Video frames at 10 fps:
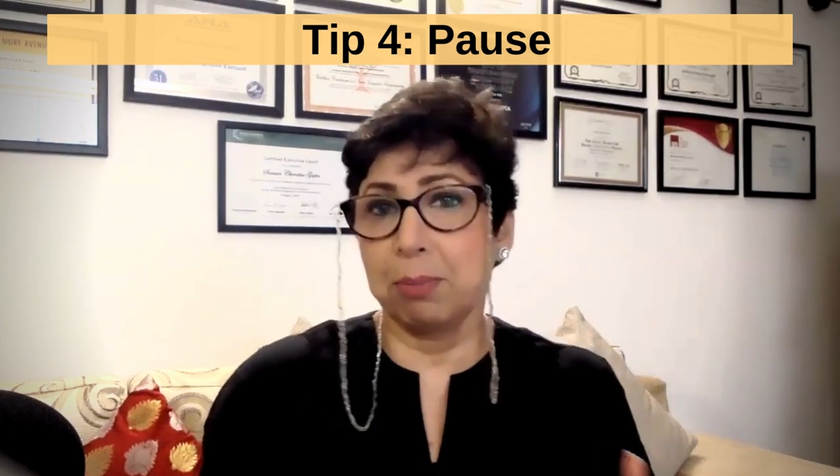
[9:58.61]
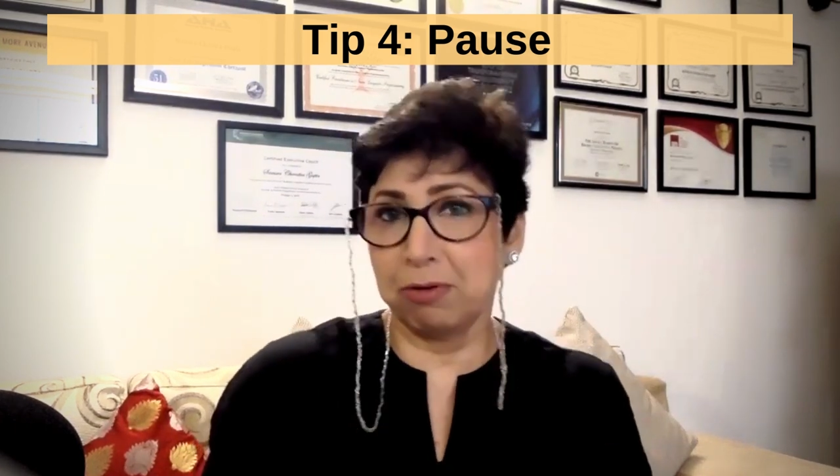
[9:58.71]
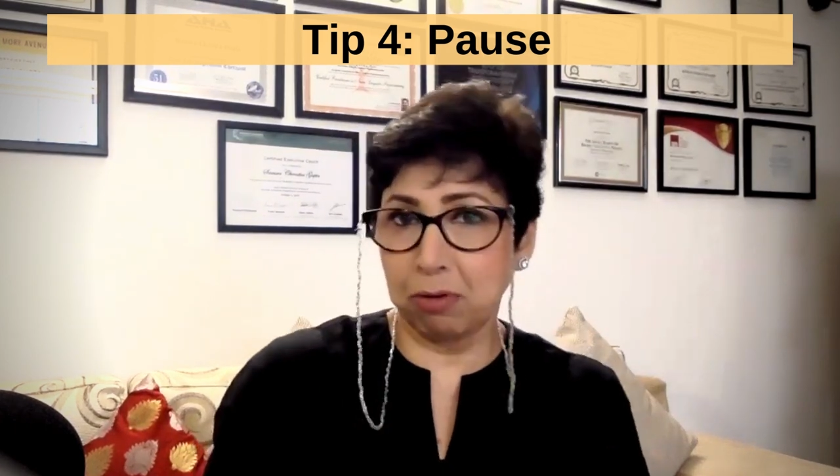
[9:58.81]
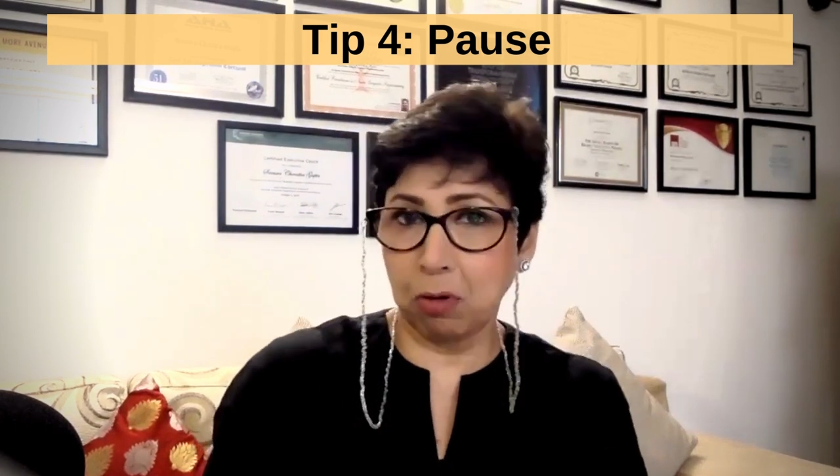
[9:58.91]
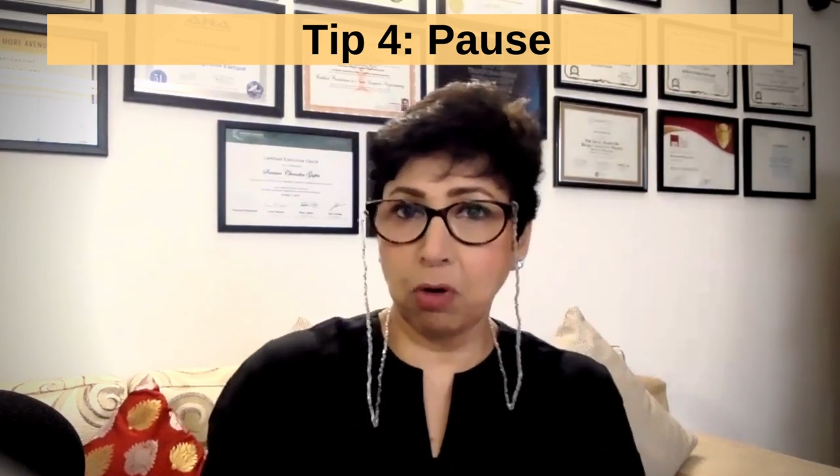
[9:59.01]

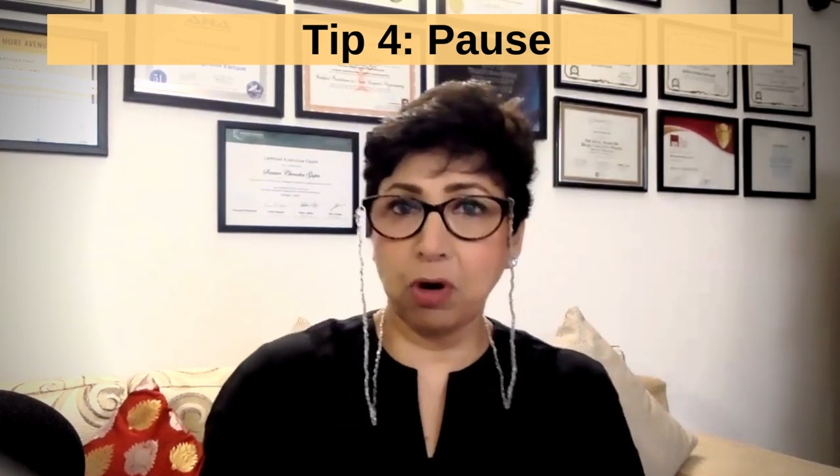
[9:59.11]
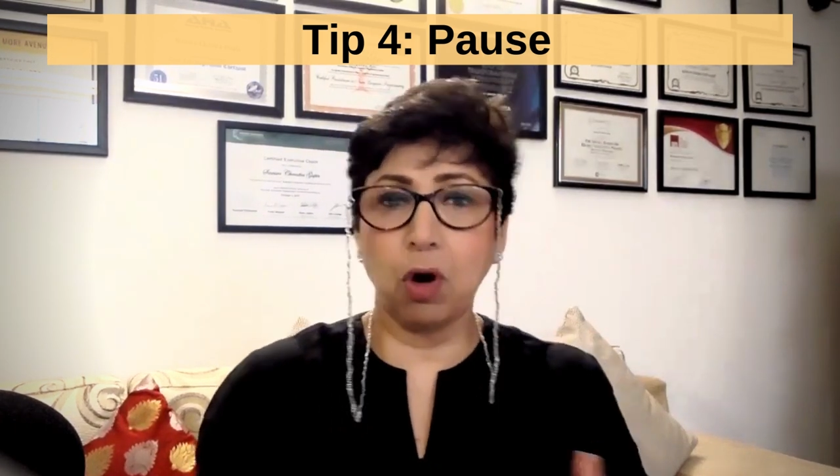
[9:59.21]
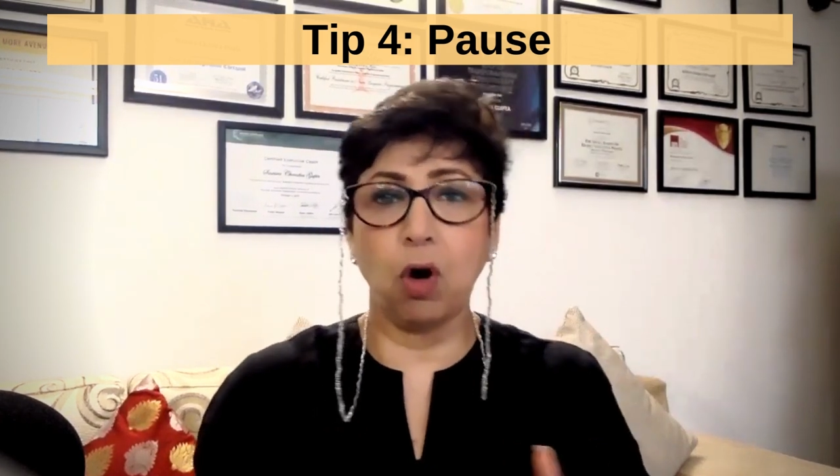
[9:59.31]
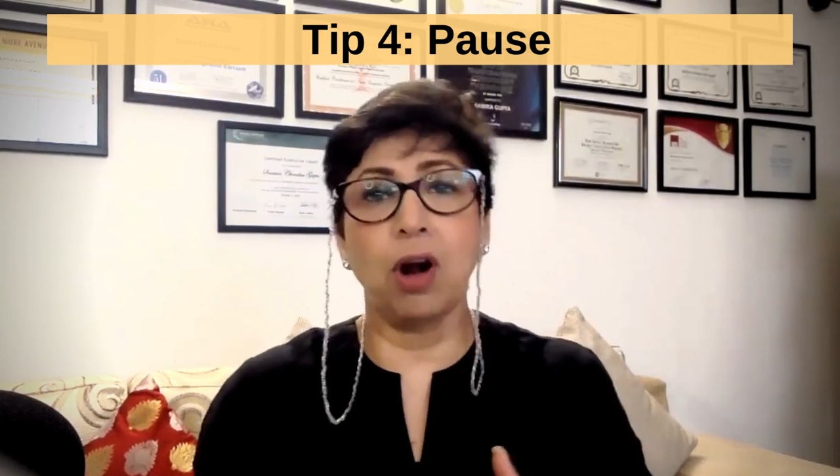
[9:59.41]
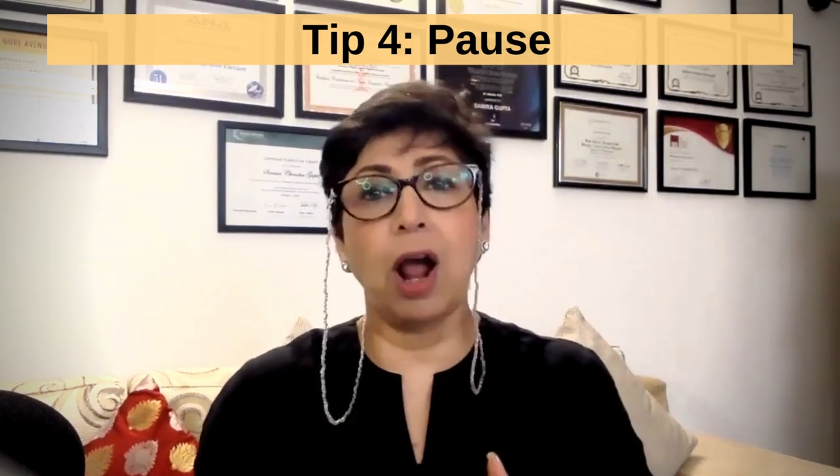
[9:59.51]
before
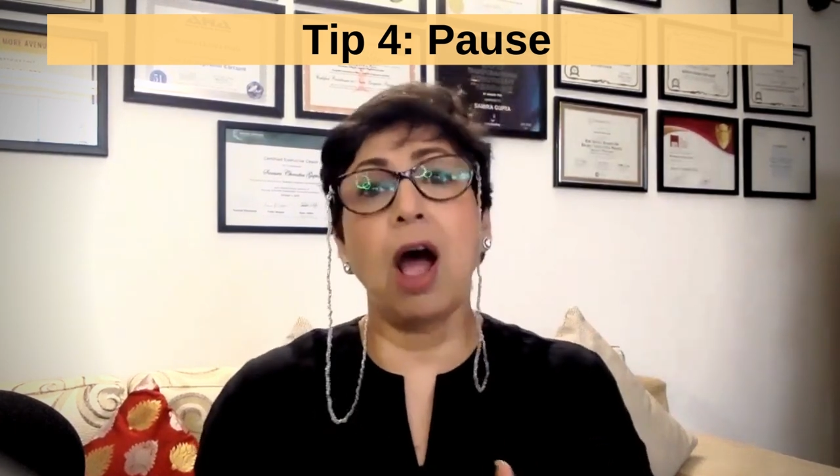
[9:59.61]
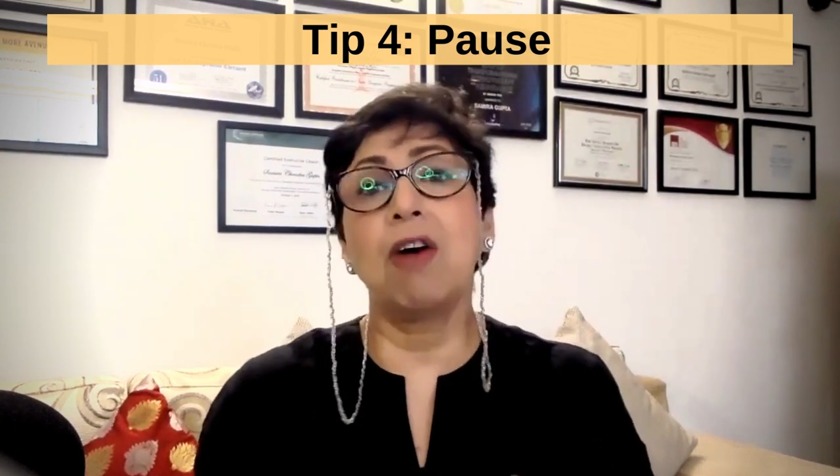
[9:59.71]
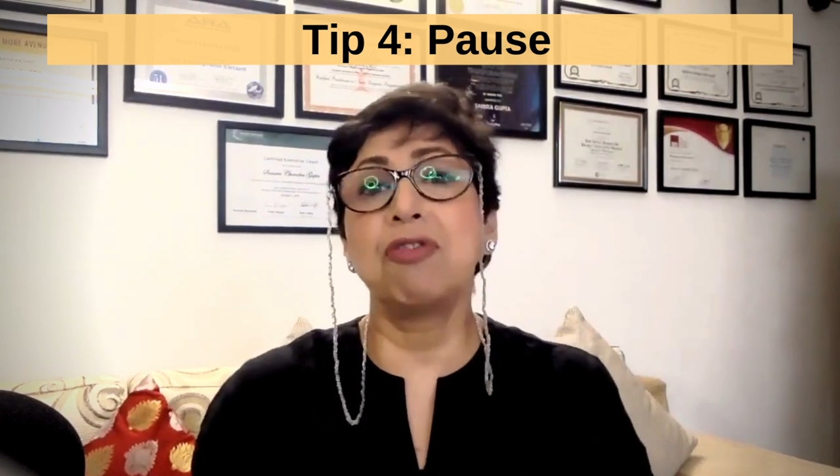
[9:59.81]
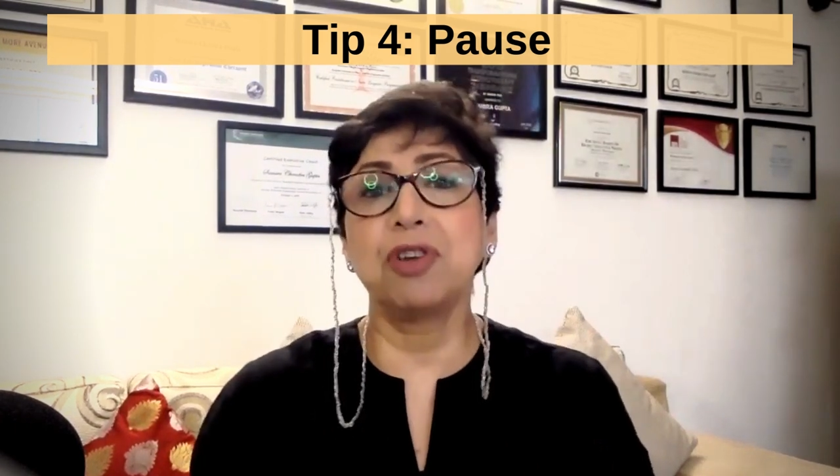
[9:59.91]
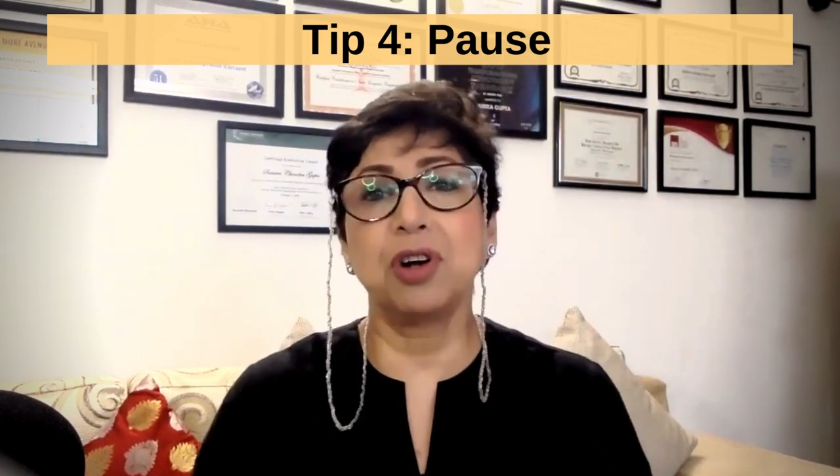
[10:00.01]
or
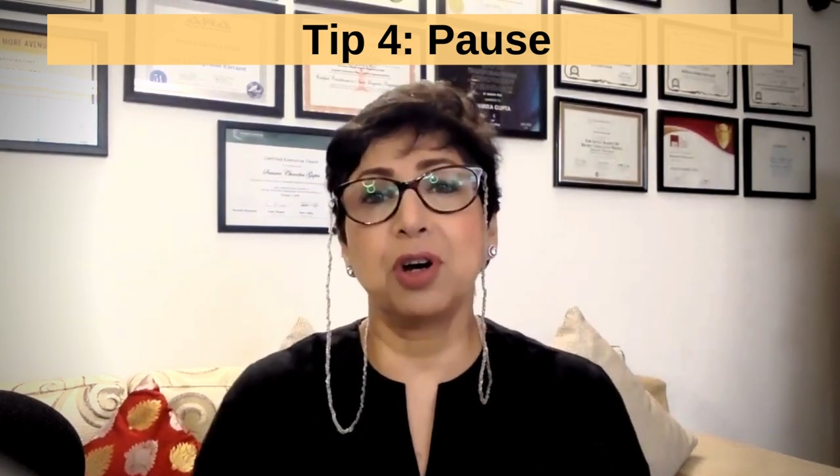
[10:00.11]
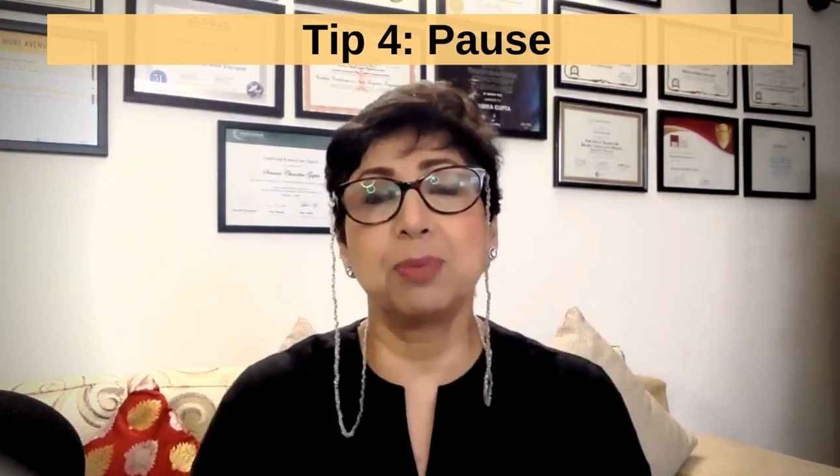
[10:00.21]
after